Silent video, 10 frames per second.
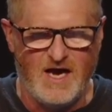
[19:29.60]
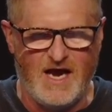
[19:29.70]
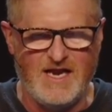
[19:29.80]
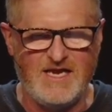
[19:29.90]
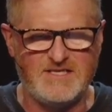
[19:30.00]

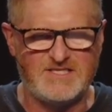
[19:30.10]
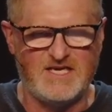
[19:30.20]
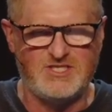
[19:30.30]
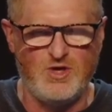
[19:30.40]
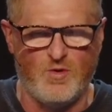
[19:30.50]
And he
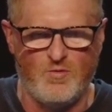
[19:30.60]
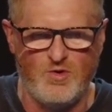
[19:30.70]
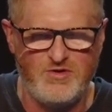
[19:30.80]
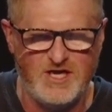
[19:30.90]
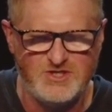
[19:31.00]
says, you will
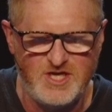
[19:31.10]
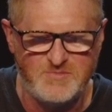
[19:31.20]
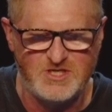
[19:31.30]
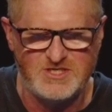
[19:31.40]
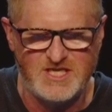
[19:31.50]
rule the
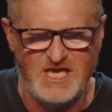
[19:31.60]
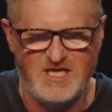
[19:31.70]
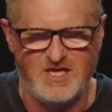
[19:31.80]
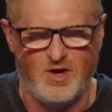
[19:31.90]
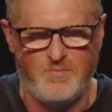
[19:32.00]
Egyptians, the
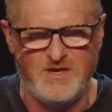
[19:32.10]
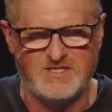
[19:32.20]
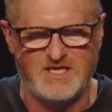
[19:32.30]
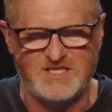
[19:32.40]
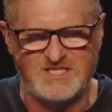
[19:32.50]

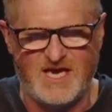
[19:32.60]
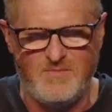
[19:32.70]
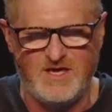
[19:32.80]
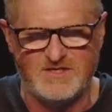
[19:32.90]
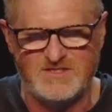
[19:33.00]
Ethiopians, and the
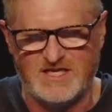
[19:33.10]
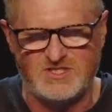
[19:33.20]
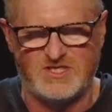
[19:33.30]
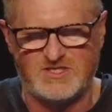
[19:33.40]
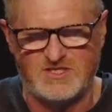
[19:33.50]
Sabians, that's
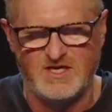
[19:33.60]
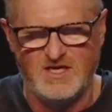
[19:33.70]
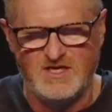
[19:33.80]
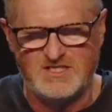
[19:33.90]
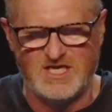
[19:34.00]
just
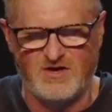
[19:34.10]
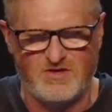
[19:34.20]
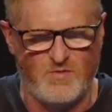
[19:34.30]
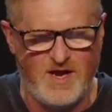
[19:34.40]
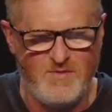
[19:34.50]
South
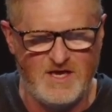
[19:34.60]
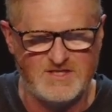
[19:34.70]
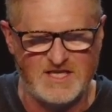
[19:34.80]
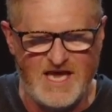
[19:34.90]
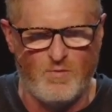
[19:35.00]

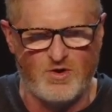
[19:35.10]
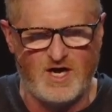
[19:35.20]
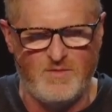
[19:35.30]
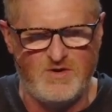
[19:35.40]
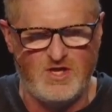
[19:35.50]
Arabians, and they will
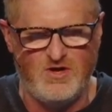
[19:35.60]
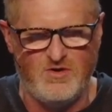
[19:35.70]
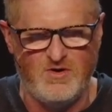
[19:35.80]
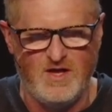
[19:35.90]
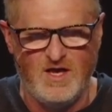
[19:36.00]
come to
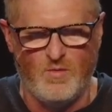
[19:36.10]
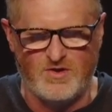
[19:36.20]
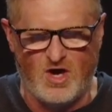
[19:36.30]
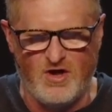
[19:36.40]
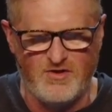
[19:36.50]
you with
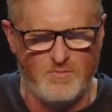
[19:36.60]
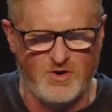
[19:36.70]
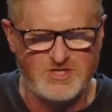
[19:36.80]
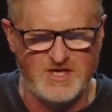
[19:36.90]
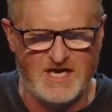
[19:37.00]
all their
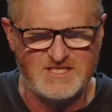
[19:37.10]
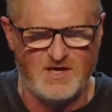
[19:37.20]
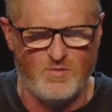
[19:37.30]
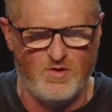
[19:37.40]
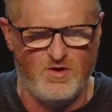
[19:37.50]
merchandise and
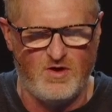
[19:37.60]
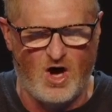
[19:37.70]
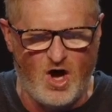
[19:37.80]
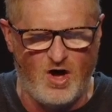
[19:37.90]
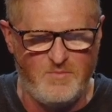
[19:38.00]
it will
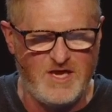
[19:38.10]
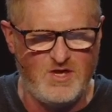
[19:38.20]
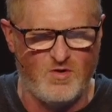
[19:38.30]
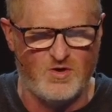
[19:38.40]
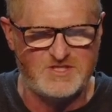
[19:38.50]
all be
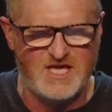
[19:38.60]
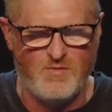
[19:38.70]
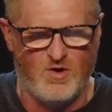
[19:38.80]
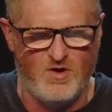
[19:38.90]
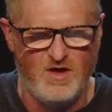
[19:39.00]
yours. They
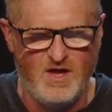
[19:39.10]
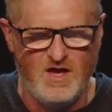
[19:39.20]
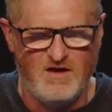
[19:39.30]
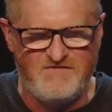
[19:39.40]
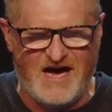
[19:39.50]
will
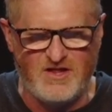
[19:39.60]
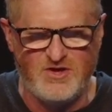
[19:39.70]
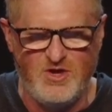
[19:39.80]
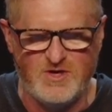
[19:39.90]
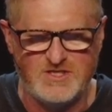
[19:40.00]
follow
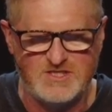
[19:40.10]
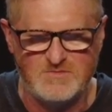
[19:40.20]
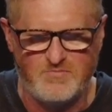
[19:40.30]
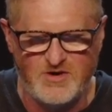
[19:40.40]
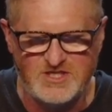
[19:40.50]
you as
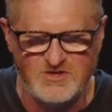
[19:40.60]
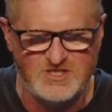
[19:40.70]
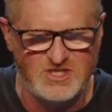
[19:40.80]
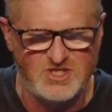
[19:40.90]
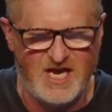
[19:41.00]
prisoners
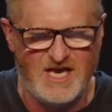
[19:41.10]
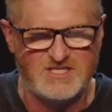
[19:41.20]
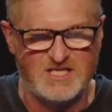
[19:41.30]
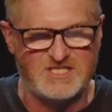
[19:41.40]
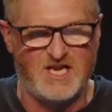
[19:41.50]
in
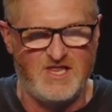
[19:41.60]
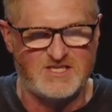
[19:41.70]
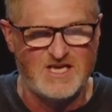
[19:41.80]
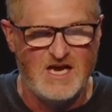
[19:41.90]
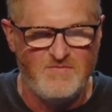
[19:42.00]
chains. Listen to
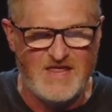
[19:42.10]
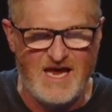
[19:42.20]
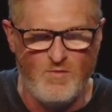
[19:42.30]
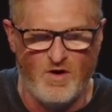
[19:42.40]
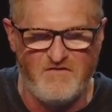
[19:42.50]
this.
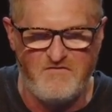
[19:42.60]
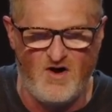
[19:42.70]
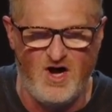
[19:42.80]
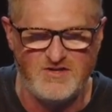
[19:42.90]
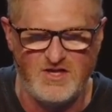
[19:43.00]
They will
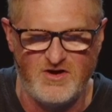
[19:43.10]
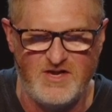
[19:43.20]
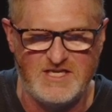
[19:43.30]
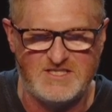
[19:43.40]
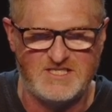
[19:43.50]
fall to their
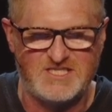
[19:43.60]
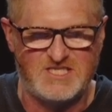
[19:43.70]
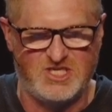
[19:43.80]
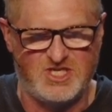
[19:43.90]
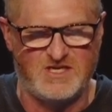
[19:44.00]
knees. This is
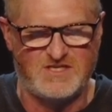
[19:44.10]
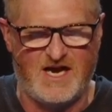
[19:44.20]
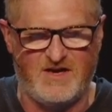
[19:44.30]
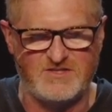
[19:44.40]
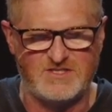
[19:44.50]
the
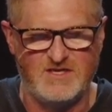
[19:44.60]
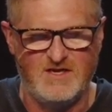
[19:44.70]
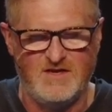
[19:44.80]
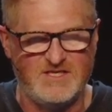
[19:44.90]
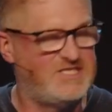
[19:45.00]
Gentiles,
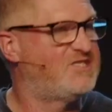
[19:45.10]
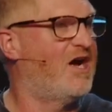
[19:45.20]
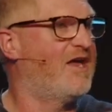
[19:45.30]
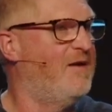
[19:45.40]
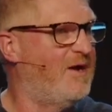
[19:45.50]
because he's
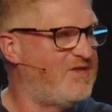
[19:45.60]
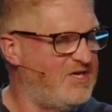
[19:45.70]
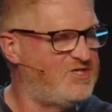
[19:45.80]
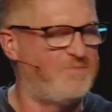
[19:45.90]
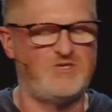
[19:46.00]
talking about the
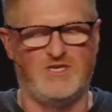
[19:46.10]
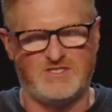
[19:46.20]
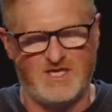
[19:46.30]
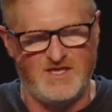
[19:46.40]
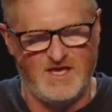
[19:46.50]

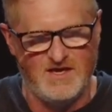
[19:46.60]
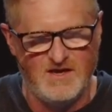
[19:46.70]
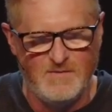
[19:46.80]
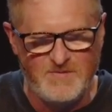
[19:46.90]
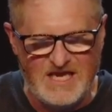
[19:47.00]
Egyptians and the
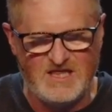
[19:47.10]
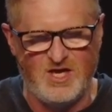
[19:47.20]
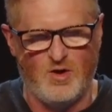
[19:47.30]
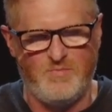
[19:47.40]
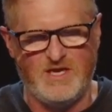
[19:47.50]

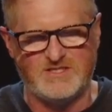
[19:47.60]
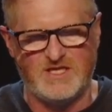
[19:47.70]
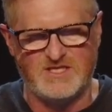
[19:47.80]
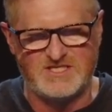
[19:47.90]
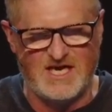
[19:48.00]
Ethiopians
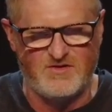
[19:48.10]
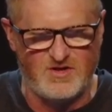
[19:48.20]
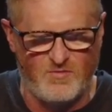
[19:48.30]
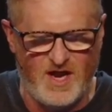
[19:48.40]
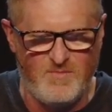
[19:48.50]
and the South
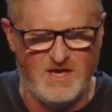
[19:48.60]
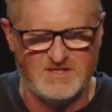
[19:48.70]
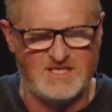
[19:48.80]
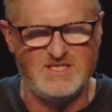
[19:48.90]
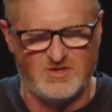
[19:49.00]

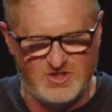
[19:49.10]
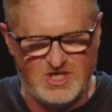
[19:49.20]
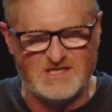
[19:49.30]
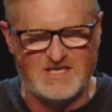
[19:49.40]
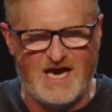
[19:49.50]
Arabians. These are
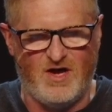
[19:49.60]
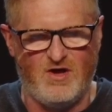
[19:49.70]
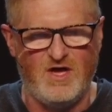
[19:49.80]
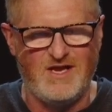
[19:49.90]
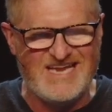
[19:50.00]

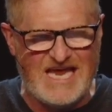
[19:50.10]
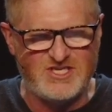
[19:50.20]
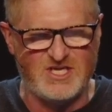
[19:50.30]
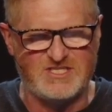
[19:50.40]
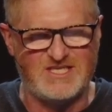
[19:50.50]
Gentile
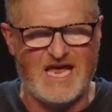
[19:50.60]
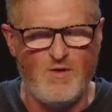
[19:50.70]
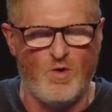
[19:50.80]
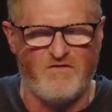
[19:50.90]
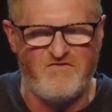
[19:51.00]
nations. They
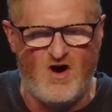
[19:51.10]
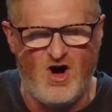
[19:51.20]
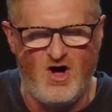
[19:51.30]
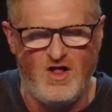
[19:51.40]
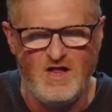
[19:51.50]
will
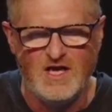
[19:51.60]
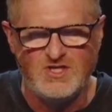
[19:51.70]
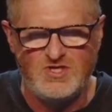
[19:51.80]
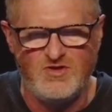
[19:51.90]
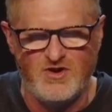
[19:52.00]
fall
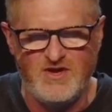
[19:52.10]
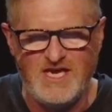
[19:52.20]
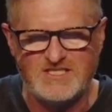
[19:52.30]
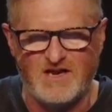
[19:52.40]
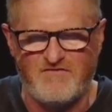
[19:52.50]
to their
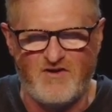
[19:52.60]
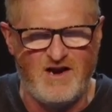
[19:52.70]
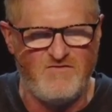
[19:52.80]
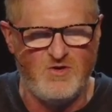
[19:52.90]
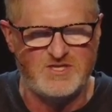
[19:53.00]
knees in front
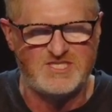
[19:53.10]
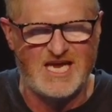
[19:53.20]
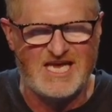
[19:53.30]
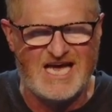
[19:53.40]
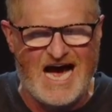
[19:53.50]
of you and
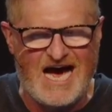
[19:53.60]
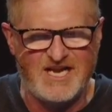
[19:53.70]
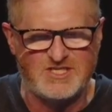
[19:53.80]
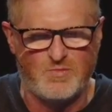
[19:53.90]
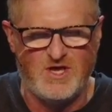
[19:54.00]
say, God
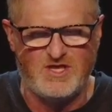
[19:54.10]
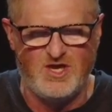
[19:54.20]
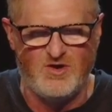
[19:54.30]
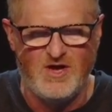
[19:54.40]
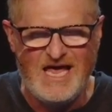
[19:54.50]
is with
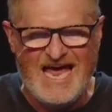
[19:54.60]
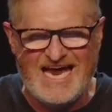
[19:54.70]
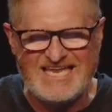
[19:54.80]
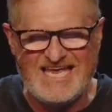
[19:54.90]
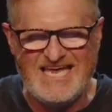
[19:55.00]
you,
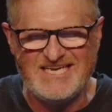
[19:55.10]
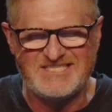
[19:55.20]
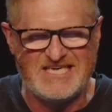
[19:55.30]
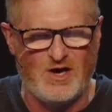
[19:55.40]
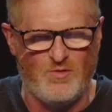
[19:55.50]
and he is
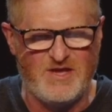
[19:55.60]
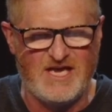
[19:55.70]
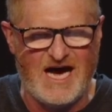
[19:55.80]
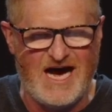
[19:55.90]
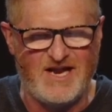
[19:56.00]
the only
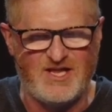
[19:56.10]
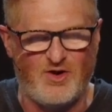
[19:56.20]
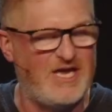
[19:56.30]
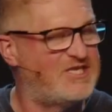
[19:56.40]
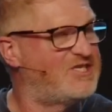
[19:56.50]
God.
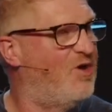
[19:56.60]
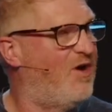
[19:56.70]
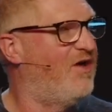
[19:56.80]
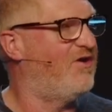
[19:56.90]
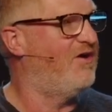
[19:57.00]
There is no
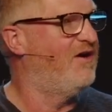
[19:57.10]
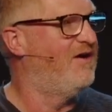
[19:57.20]
other.